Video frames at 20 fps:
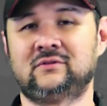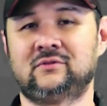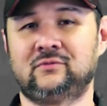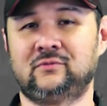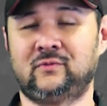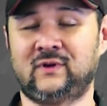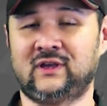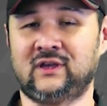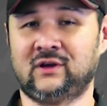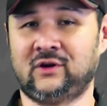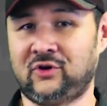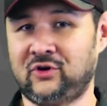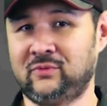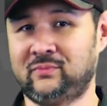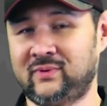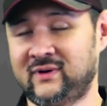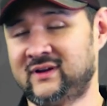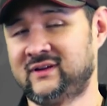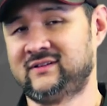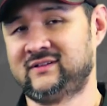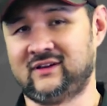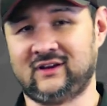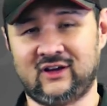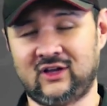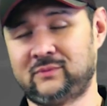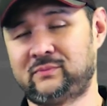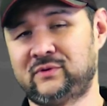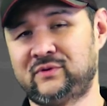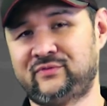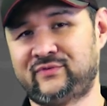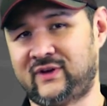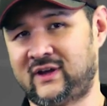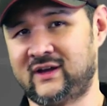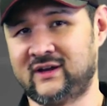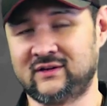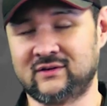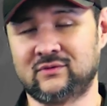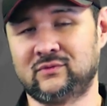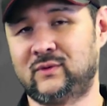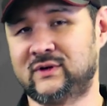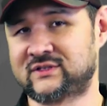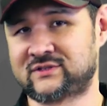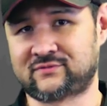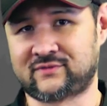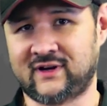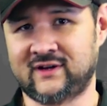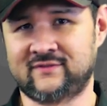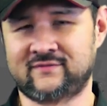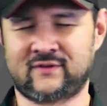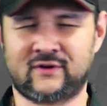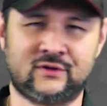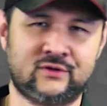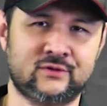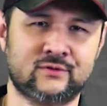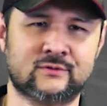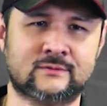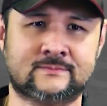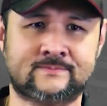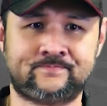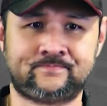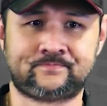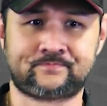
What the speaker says: we hope to help you find what's right for you.